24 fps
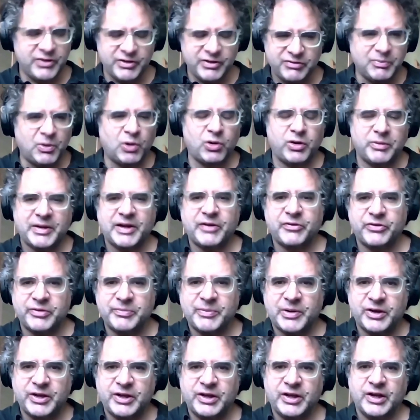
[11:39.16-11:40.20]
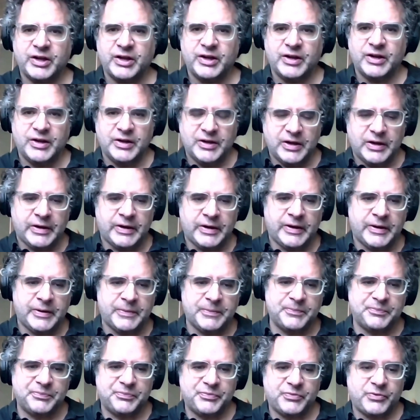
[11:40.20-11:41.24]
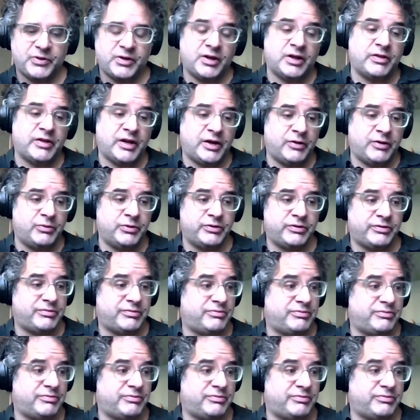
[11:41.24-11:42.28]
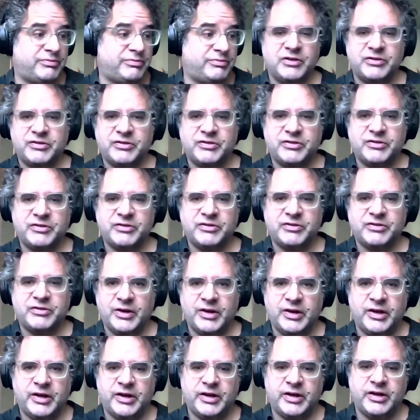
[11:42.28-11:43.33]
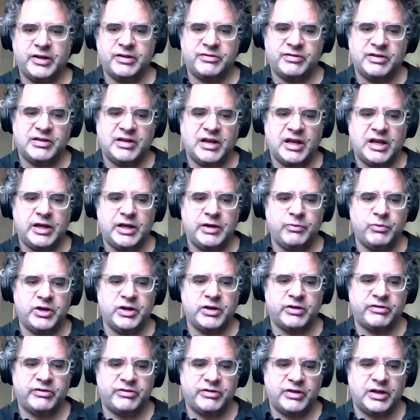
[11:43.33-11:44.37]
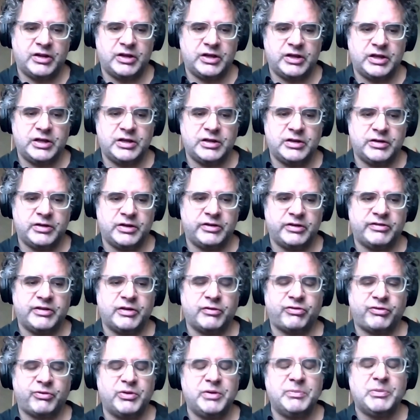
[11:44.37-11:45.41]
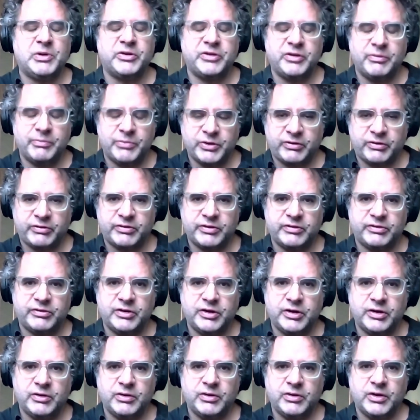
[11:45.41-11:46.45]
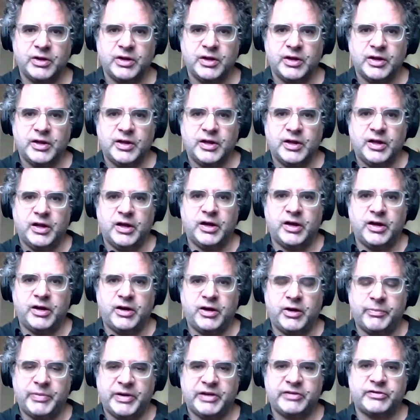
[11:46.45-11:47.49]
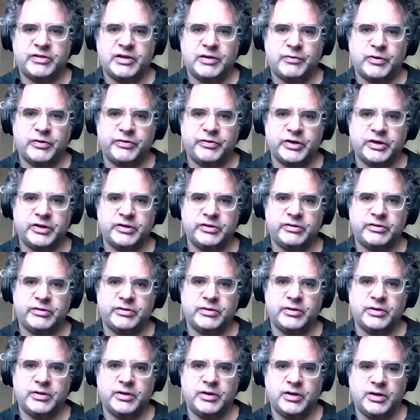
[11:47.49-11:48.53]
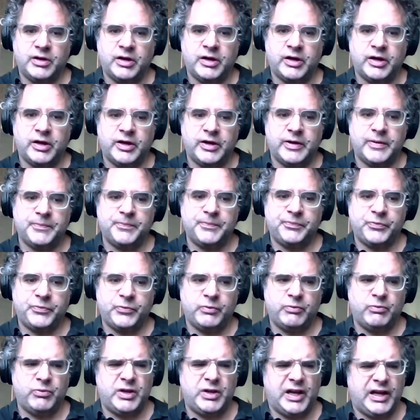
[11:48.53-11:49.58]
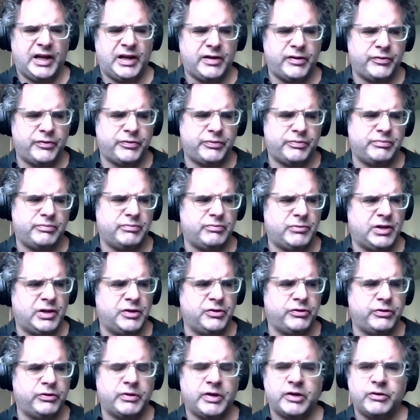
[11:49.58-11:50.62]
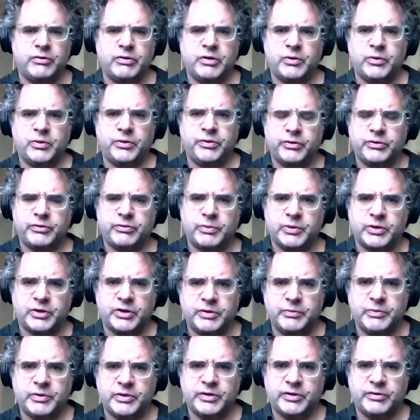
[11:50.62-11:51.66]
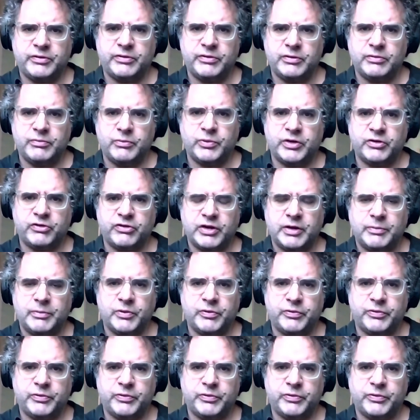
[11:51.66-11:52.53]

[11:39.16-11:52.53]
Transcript: small amounts of money. Um, and that was seven years ago. Uh, today, we are selling, going to sell 3 million books this year, uh, our best ever figures. Um, we have close to 100 authors working with us in one shape